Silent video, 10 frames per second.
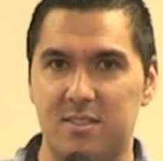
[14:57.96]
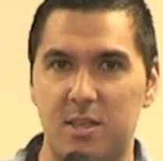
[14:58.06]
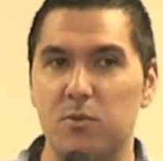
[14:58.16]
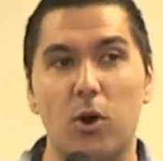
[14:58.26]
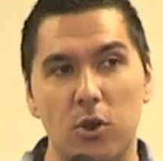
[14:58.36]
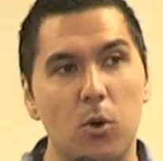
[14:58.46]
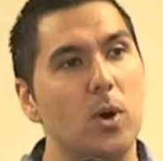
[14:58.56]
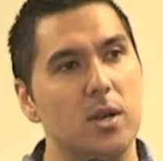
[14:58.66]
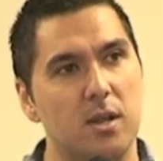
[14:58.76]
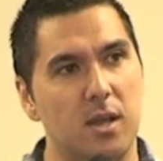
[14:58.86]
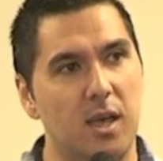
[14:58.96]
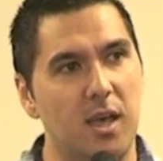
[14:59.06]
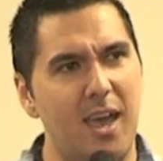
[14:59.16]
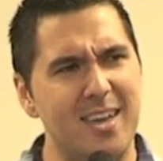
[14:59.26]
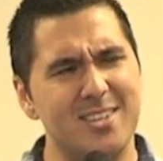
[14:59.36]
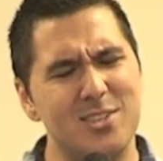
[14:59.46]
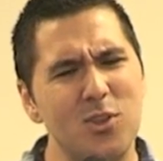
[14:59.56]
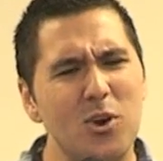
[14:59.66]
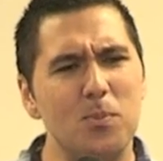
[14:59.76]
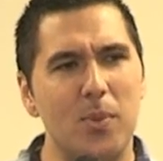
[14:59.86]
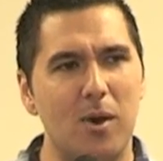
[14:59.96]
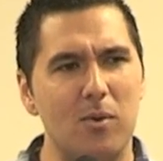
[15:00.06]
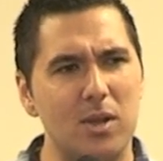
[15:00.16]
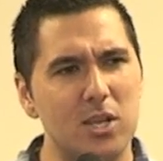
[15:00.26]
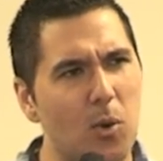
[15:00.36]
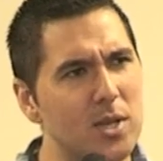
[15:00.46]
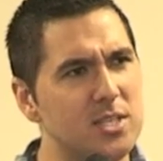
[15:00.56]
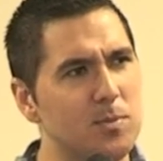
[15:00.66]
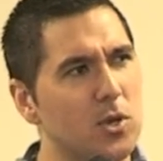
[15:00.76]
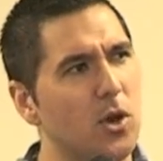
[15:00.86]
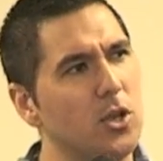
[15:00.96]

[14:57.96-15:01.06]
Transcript: they've got no one. And it's not about going to them and